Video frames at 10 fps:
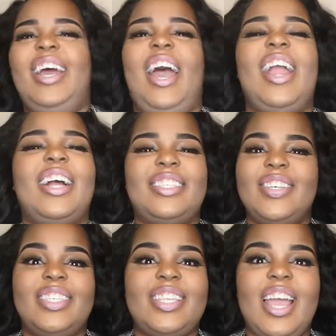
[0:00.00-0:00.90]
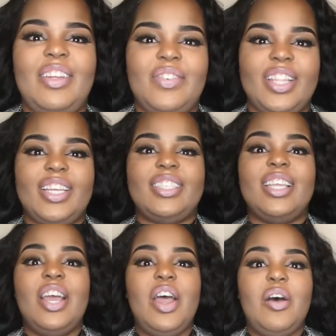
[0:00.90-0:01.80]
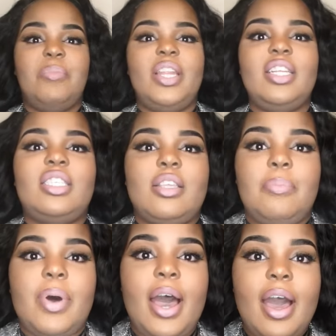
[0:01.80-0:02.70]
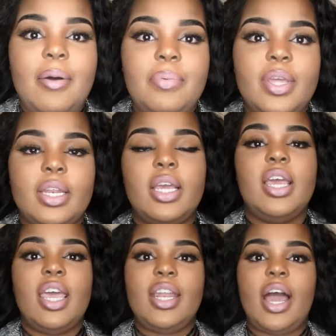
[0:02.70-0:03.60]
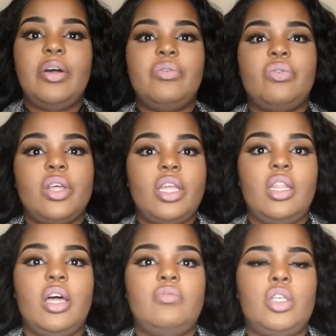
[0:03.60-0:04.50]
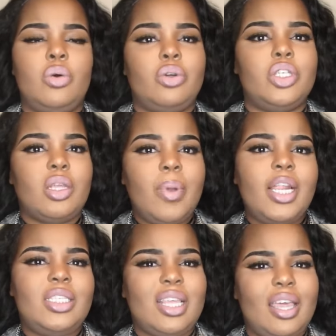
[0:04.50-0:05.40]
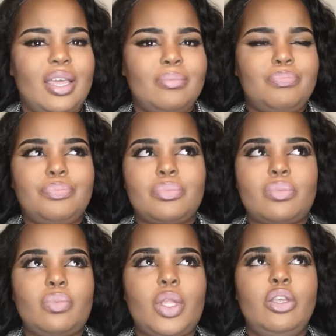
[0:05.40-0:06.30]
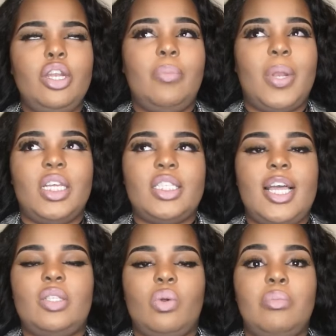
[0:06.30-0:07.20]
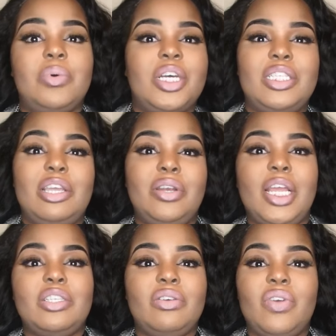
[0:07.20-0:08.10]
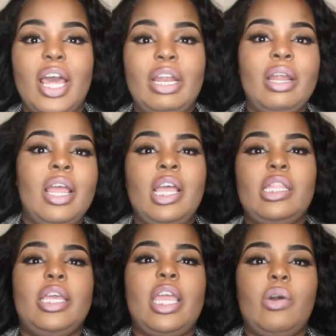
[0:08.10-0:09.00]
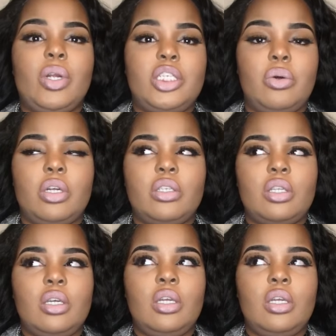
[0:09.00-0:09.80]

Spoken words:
I got too excited for this. But it's popping. And I really love chokers. Somebody said, you know, plus size women, because their necks are fatter, they can't wear chokers.